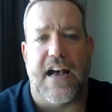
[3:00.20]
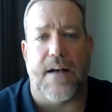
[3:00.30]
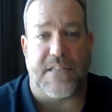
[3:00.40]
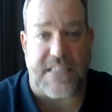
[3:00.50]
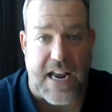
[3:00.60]

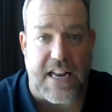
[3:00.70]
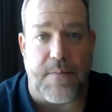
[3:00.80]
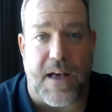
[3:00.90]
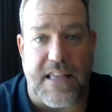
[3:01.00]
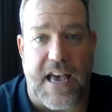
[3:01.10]
I'm excited
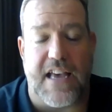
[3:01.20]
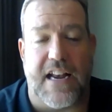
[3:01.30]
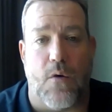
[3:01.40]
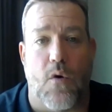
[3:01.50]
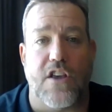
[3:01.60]
about that.
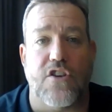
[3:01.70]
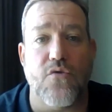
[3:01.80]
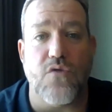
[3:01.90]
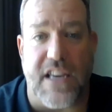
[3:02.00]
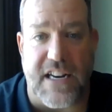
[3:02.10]
And I want
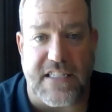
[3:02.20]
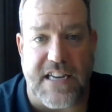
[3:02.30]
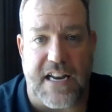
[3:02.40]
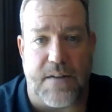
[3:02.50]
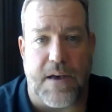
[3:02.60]
you to get
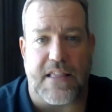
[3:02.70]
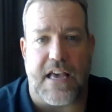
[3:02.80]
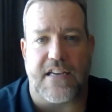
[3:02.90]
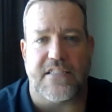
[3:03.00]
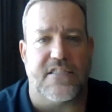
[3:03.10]
excited about
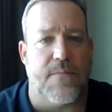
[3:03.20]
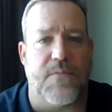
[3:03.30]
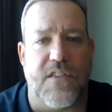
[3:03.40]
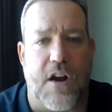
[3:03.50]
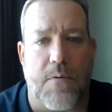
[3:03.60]
that because it's
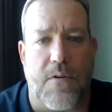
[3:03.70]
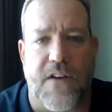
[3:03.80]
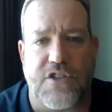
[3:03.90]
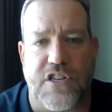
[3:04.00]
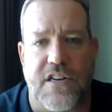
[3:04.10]
something that our
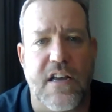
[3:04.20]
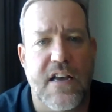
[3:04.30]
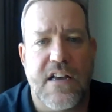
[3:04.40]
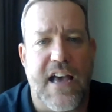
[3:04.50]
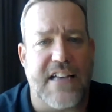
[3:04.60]
profession
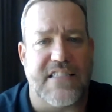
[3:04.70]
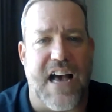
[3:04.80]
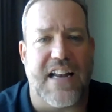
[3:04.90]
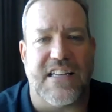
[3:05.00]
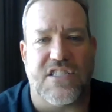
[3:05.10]
has
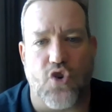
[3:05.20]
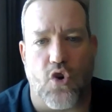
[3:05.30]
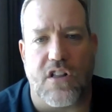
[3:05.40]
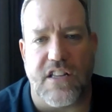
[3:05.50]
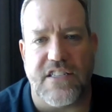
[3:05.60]
not
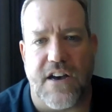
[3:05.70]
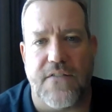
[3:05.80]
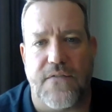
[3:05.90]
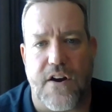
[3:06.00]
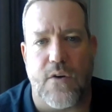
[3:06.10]
historically
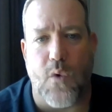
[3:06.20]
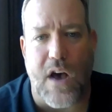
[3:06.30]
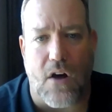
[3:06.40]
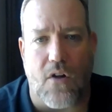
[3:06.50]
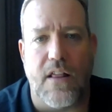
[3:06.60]
done very
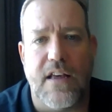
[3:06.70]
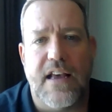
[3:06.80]
well.